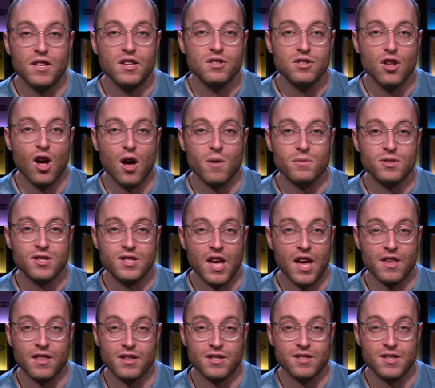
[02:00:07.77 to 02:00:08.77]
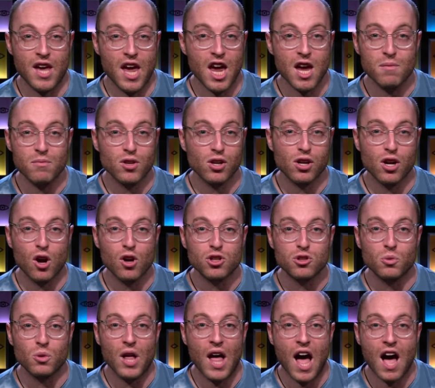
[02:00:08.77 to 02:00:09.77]
these noms stay the same, the
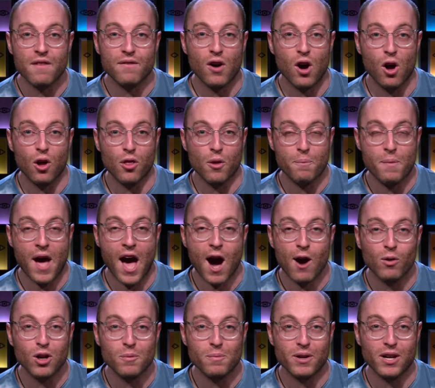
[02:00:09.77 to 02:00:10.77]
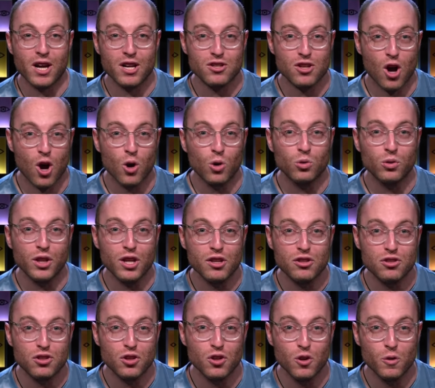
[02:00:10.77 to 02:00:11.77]
ghost will have all the power because
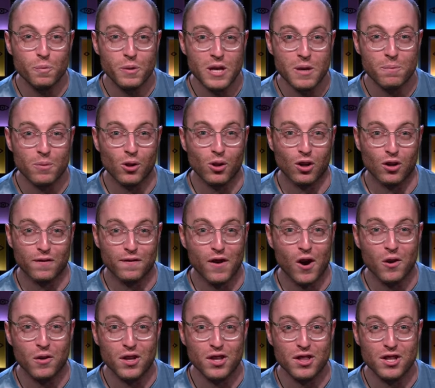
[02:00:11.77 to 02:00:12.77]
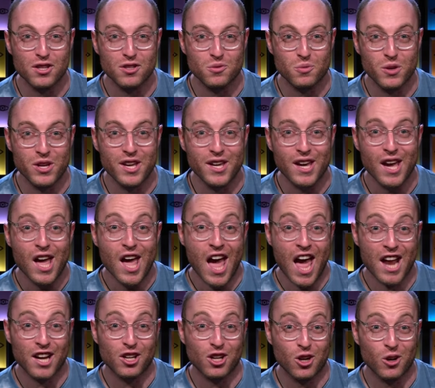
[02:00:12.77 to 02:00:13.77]
only two people are voting this week,
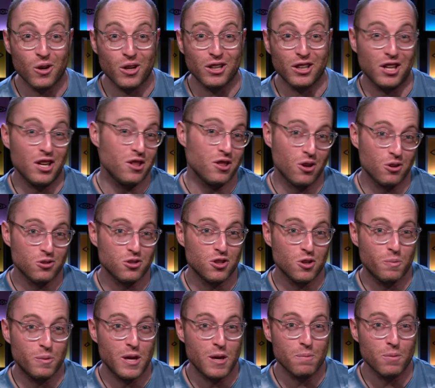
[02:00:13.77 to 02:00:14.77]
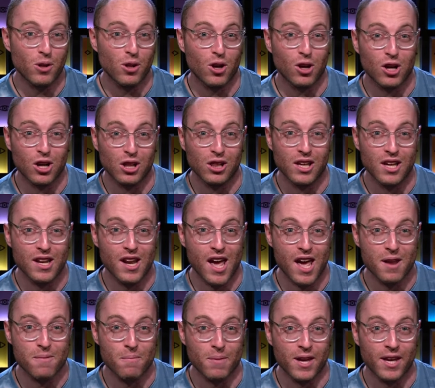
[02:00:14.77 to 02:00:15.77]
and currently those two people are Helena
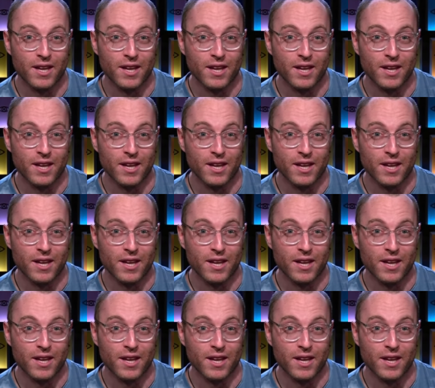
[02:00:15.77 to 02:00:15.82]
and